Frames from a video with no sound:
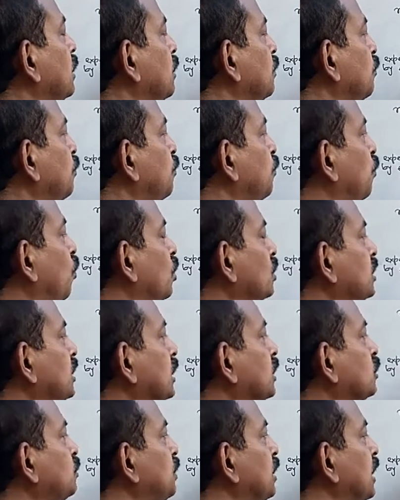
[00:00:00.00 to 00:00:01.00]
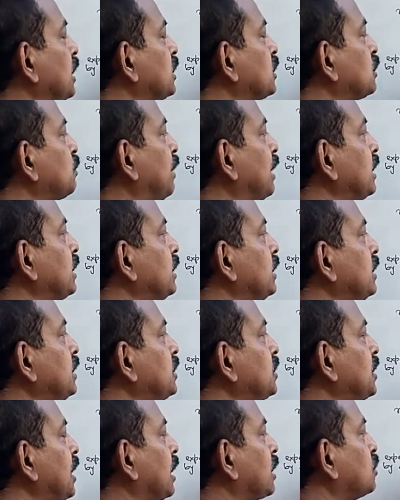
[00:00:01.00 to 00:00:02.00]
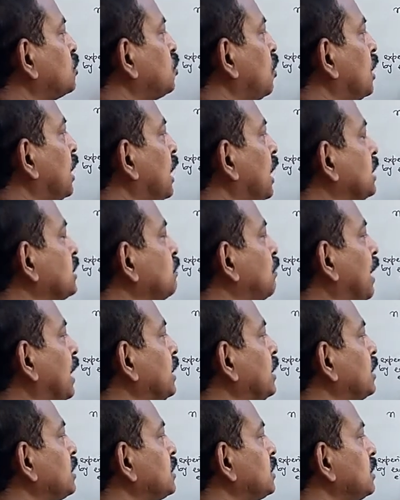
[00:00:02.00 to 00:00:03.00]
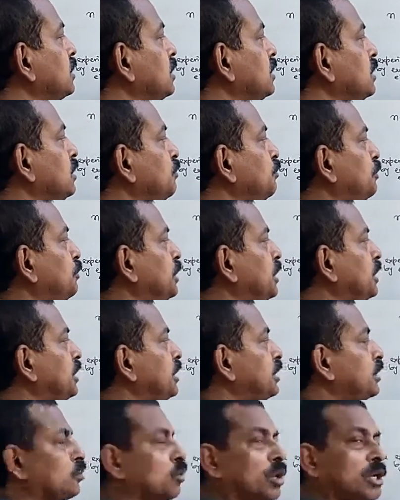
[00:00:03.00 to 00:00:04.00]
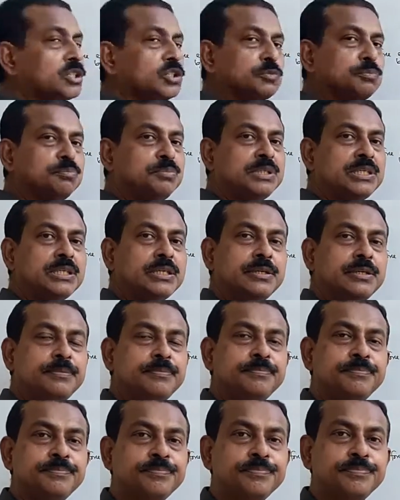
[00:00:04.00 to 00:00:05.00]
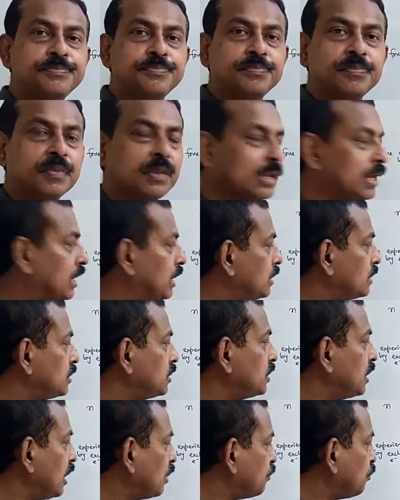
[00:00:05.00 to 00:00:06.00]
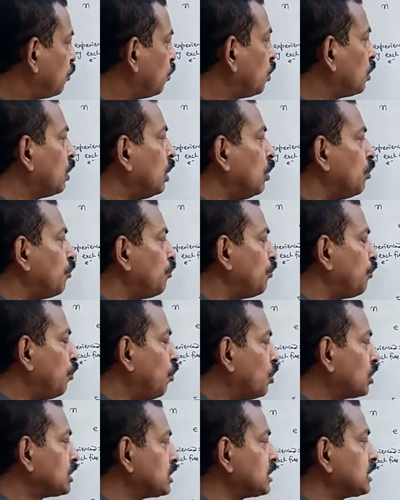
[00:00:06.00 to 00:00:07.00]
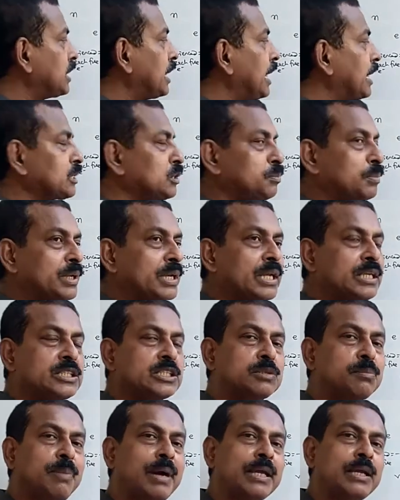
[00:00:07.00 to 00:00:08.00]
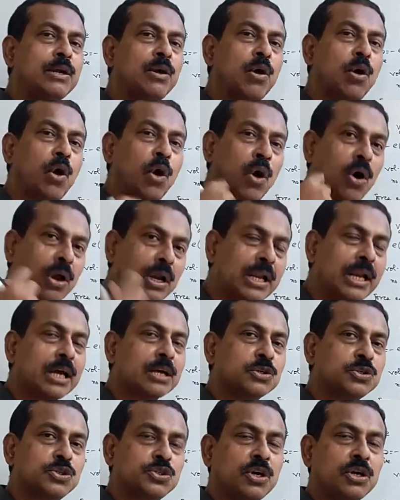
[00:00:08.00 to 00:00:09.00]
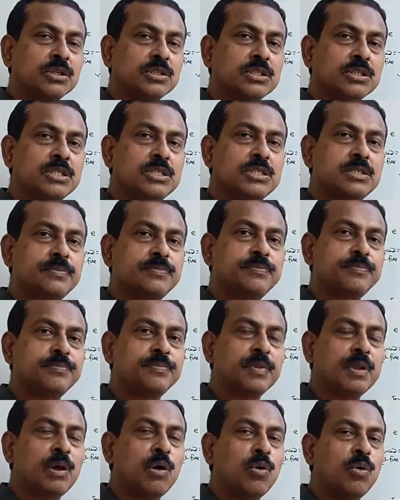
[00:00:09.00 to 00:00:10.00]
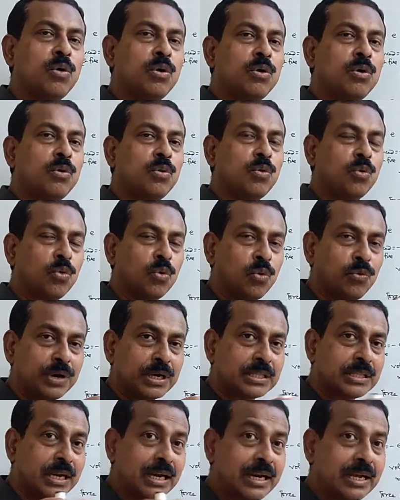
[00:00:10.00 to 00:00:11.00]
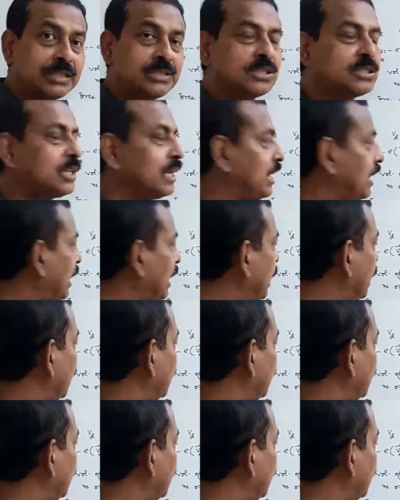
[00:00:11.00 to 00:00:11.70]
force experienced by each electron as minus E Vd cross B, therefore force experienced by all electrons over the length L,